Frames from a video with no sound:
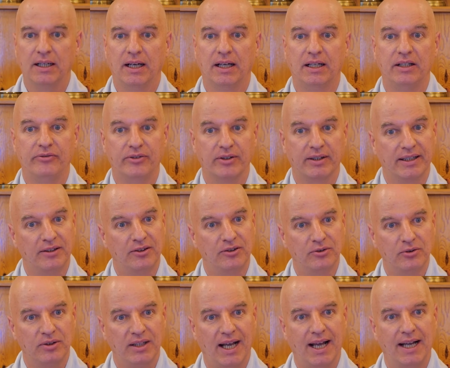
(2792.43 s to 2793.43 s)
And if you can
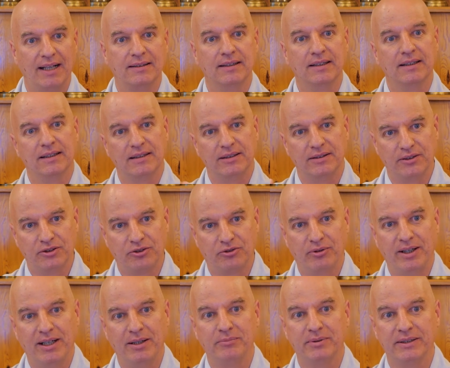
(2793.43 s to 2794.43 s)
do that, the
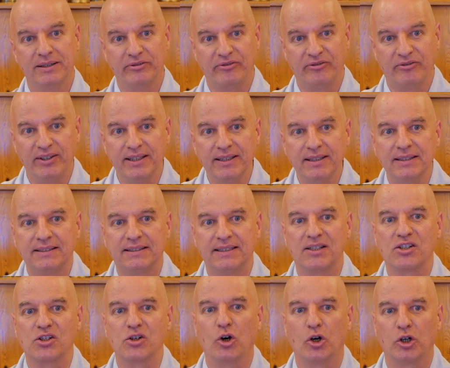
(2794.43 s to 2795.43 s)
dream reveals
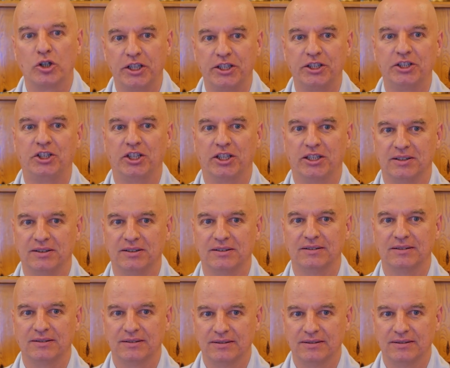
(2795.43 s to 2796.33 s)
its origin.